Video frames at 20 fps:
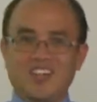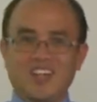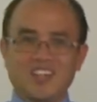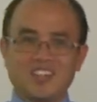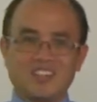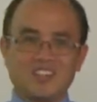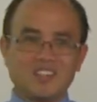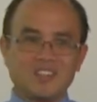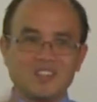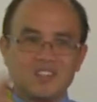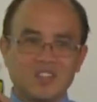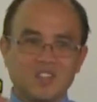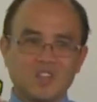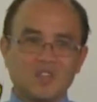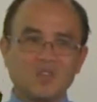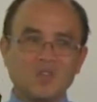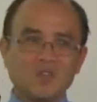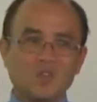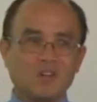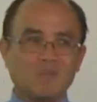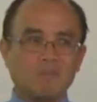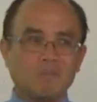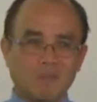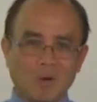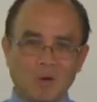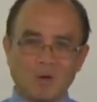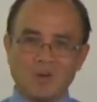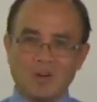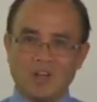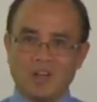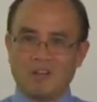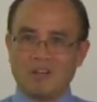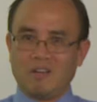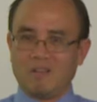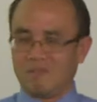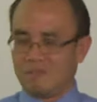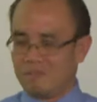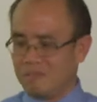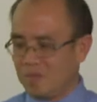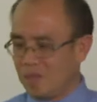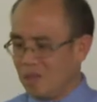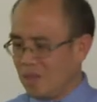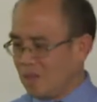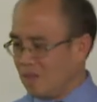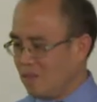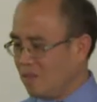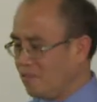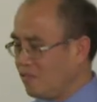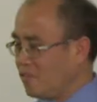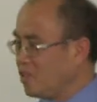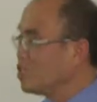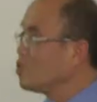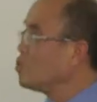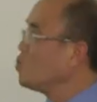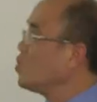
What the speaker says: has two components. The first